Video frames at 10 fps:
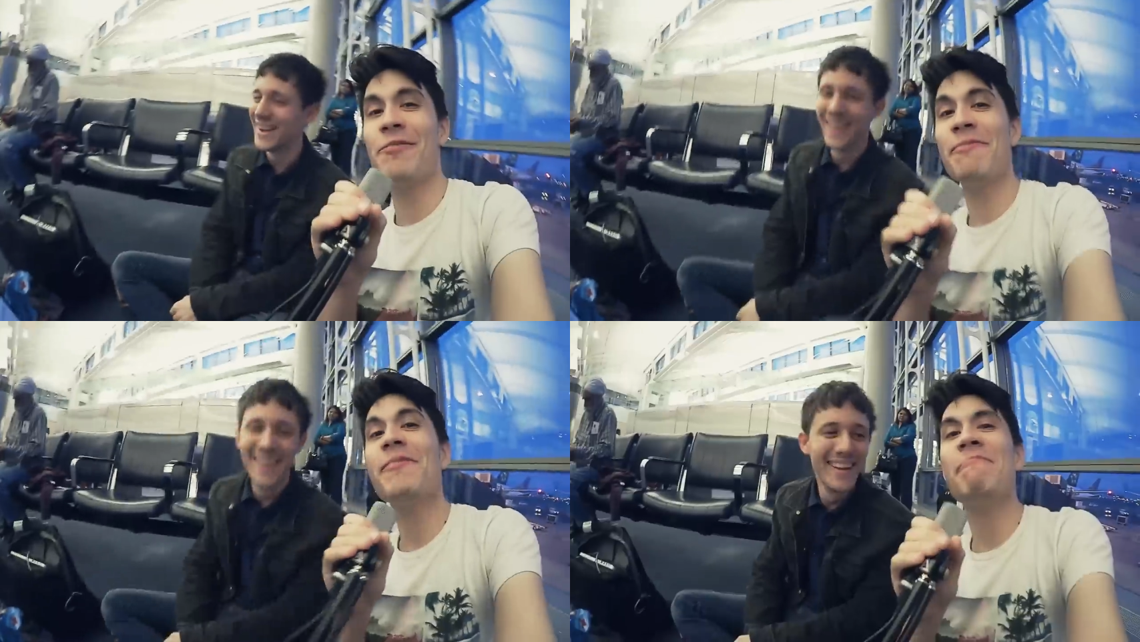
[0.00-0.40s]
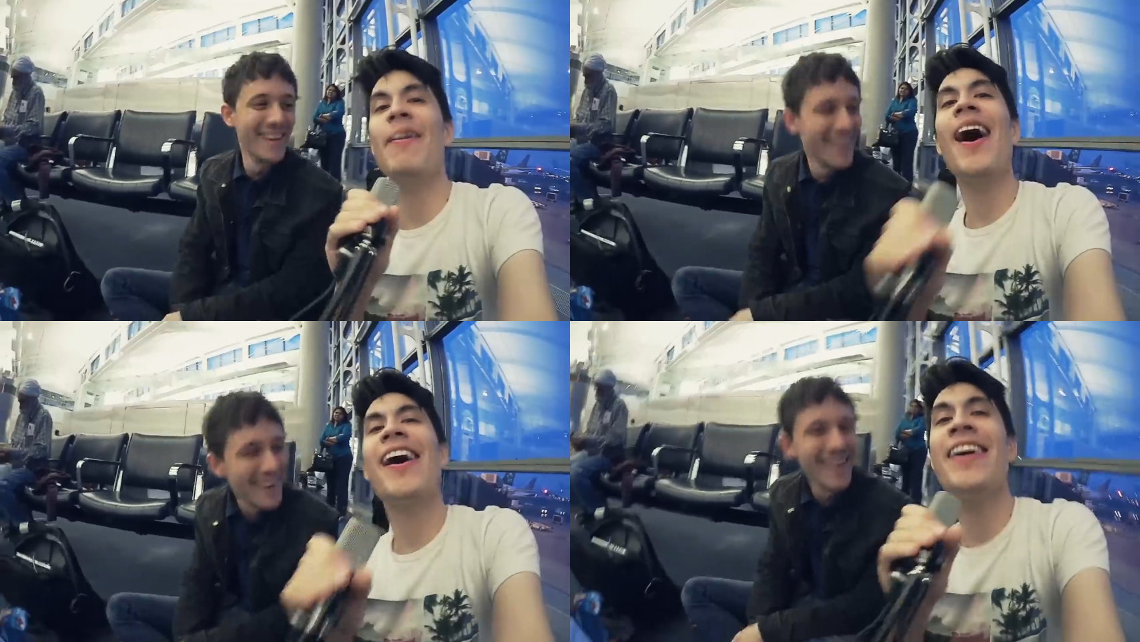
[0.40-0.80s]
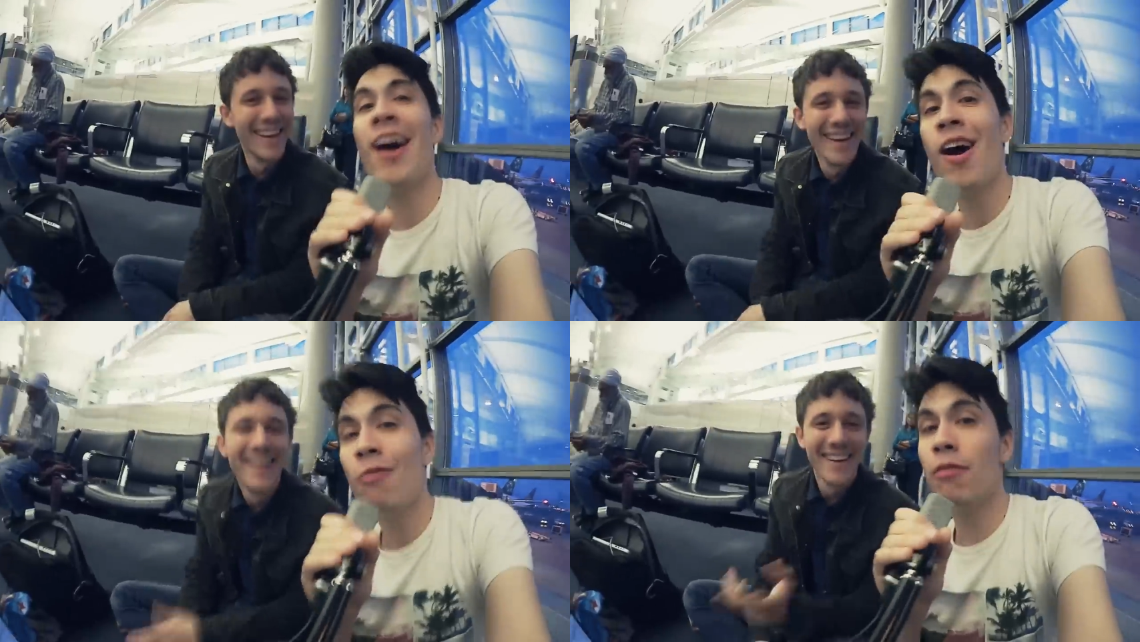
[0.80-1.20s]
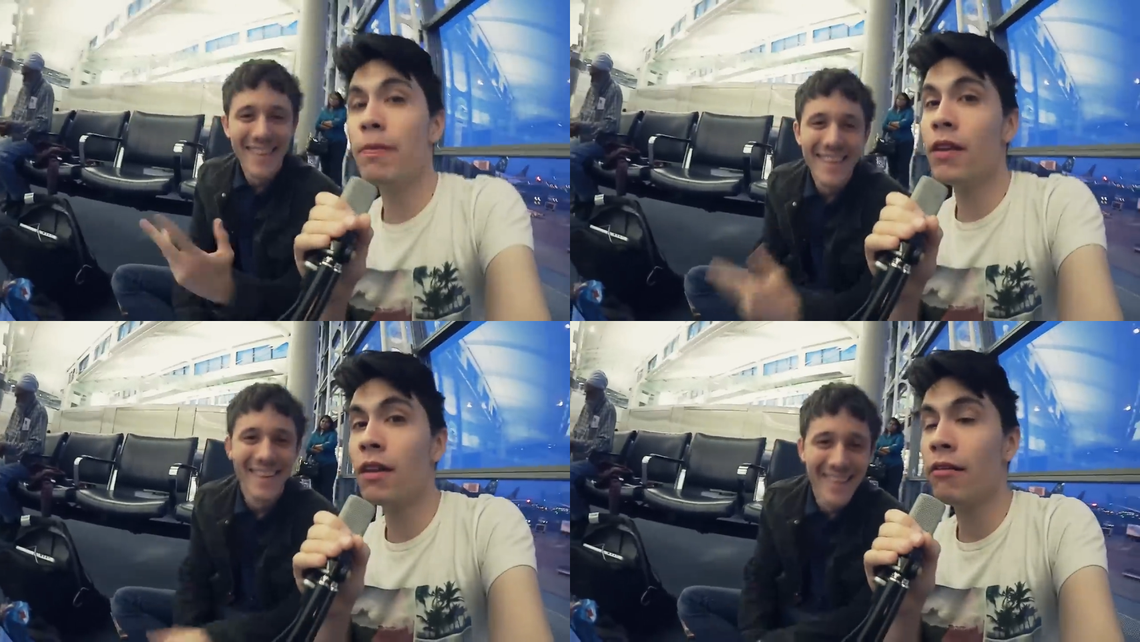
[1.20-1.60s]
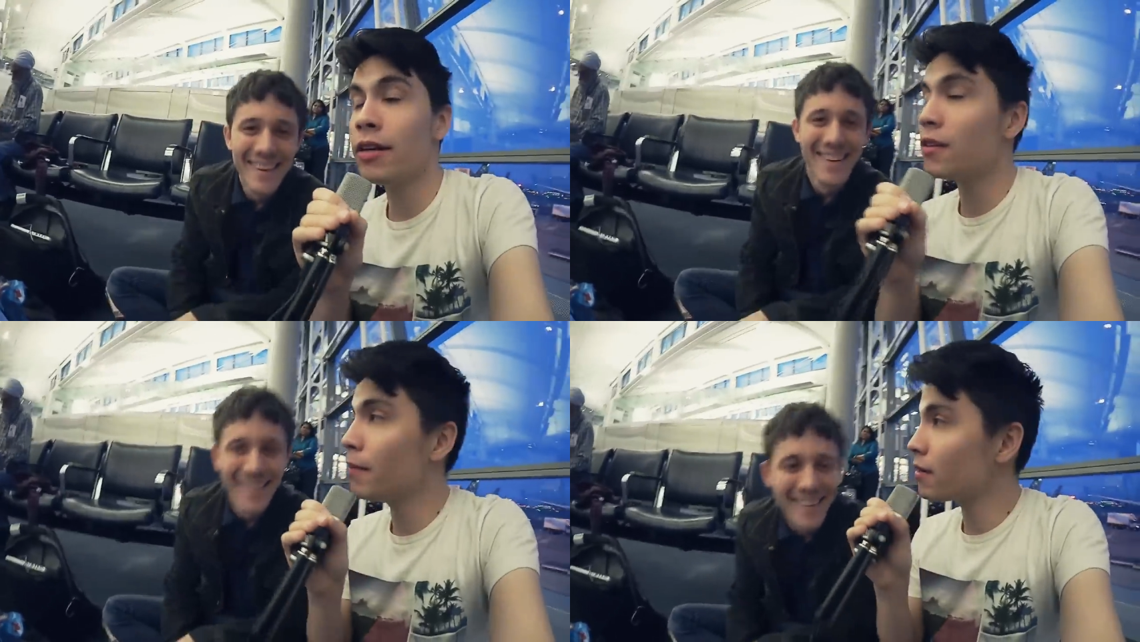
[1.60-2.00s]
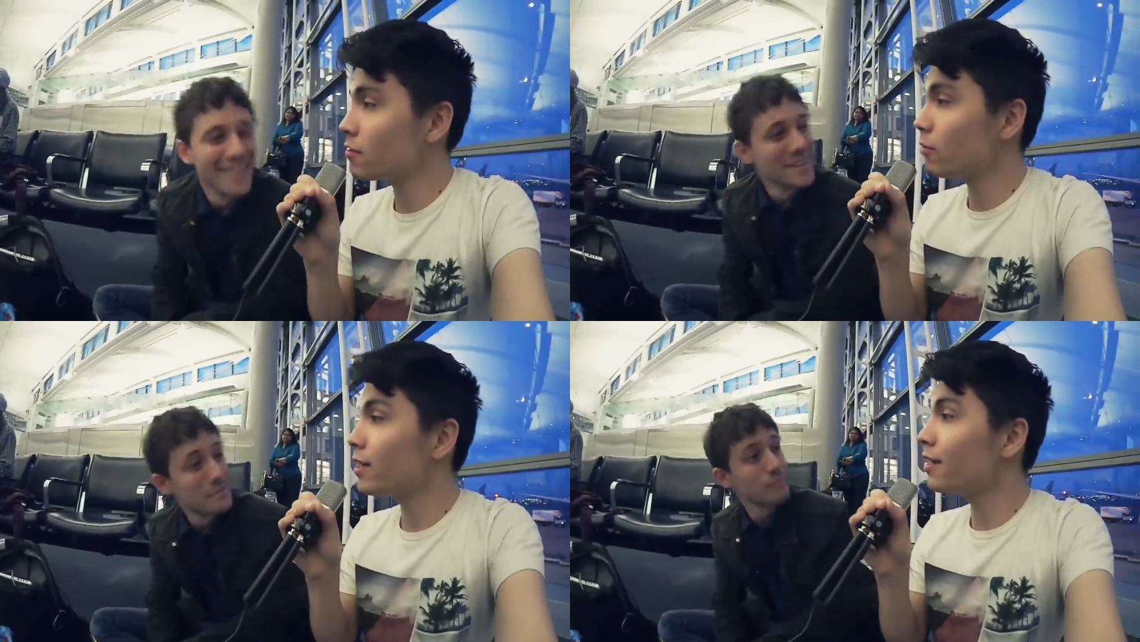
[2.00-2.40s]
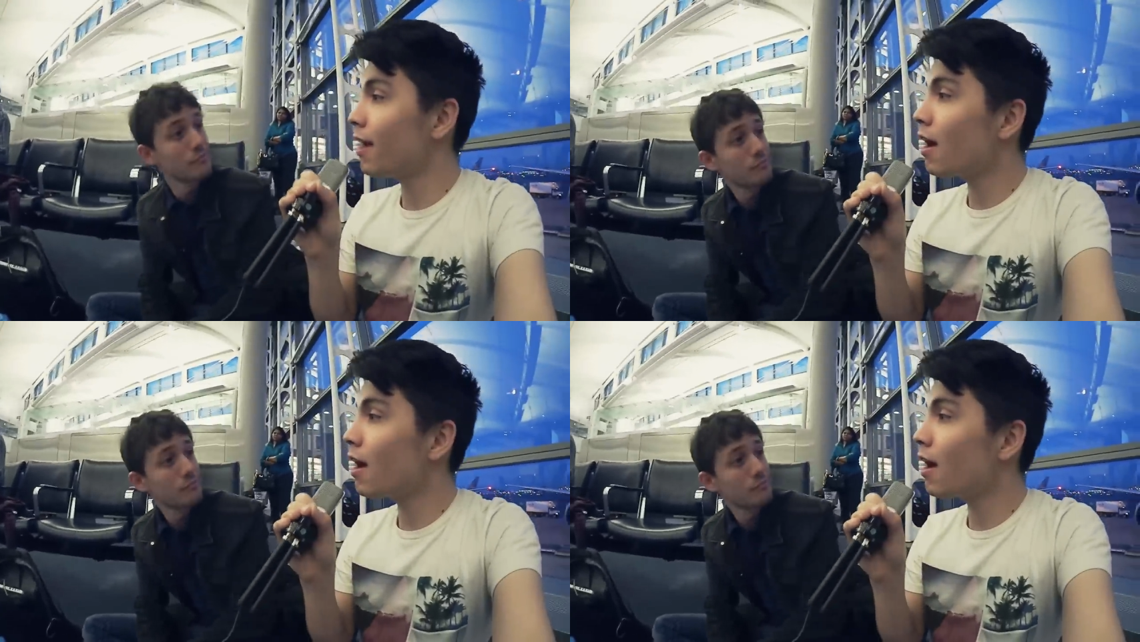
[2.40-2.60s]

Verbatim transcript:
Speaker 1: to Mumbai. We'll be there in about 20